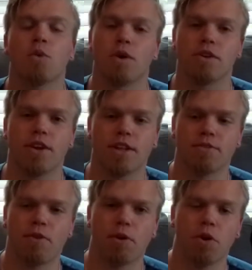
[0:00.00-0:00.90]
When you take
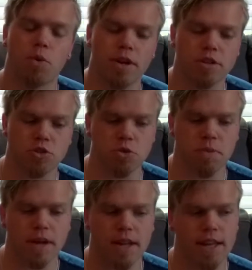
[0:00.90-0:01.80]
the photo, when you
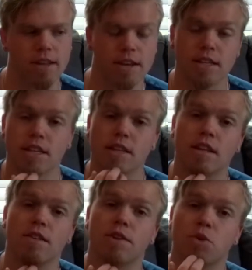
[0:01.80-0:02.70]
zoom in and you can see the
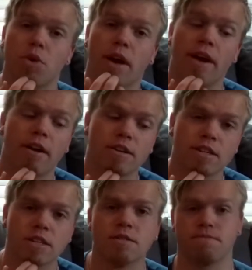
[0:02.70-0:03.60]
individual
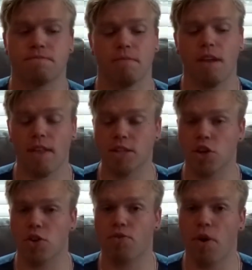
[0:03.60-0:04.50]
hairs, that's
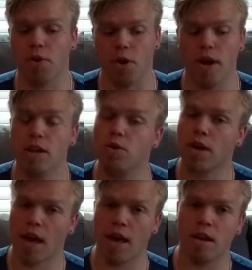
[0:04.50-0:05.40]
a good photo. And you
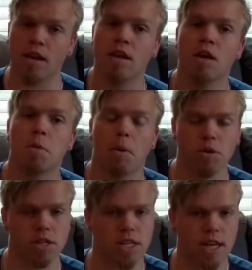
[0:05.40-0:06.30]
can
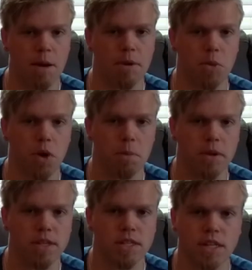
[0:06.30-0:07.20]
most of the time on the
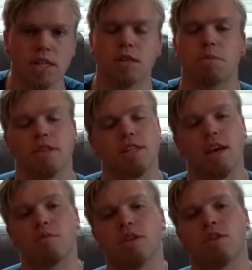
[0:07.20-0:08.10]
OnePlus 6, but the
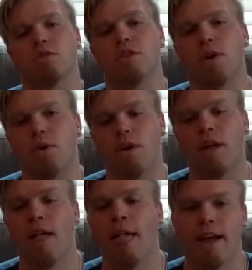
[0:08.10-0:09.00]
times that you don't,
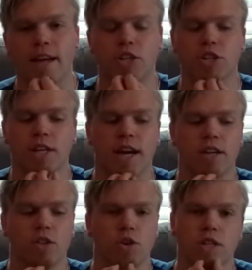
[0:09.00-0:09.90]
it just
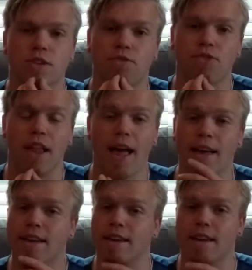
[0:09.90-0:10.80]
kind of looks
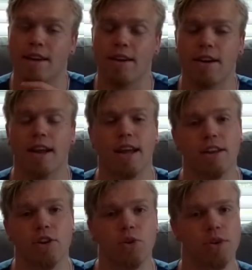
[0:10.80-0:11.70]
flat in here
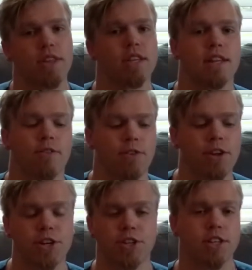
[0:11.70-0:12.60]
and you don't get the
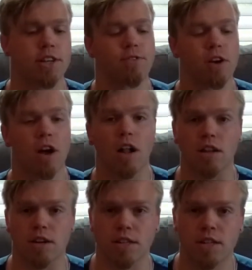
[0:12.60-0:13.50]
definition, the different
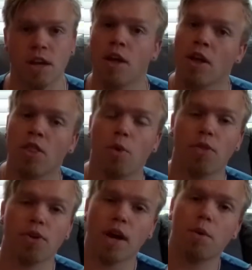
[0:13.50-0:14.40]
colors. The
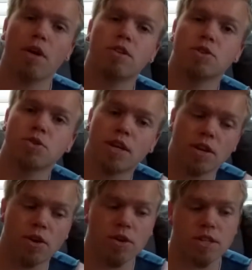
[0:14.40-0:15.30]
one thing I will also
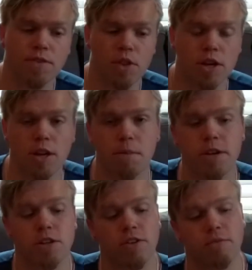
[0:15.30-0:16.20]
take note is if you look at the
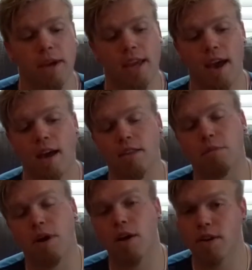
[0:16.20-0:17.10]
picture of my cat, the
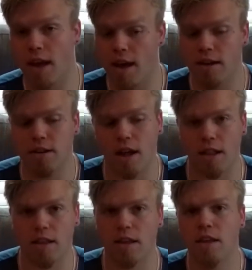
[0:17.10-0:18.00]
brown cat,
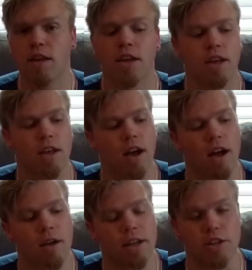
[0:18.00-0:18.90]
Nala,
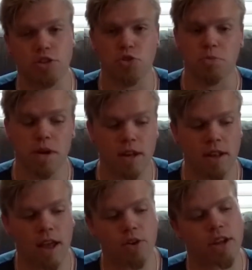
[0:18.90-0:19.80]
and you zoom
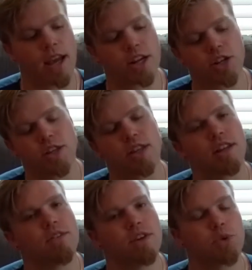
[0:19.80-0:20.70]
in, you can actually see the
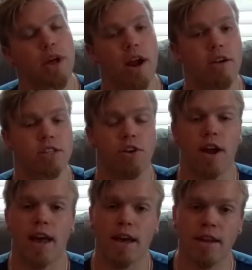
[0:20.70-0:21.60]
individual hairs on her
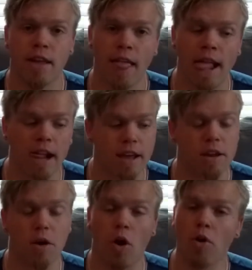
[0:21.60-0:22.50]
head
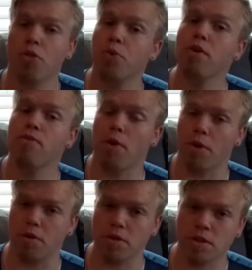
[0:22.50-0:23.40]
in all three
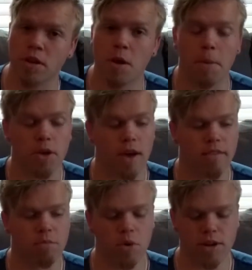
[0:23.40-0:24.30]
photos, but you
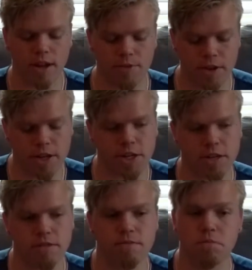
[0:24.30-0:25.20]
have more
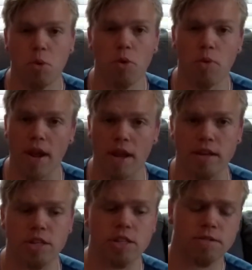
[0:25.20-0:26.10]
definition, more
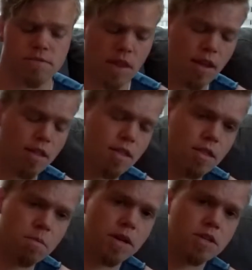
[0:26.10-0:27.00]
range in
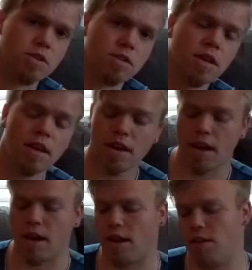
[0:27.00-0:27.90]
the Pixel
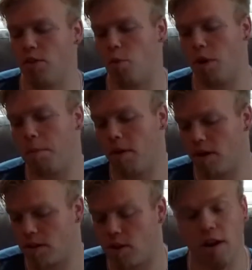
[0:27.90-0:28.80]
and the
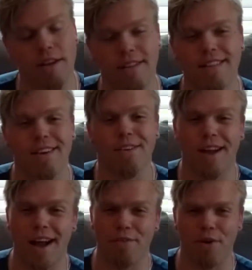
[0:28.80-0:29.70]
OnePlus, or
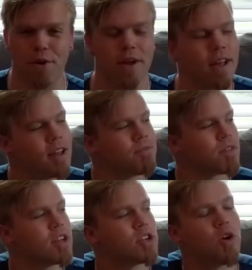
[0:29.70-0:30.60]
the iPhone.
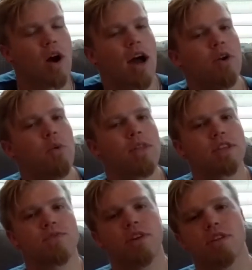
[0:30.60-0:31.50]
So I don't want
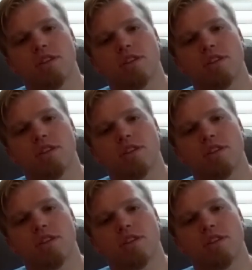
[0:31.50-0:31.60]
this video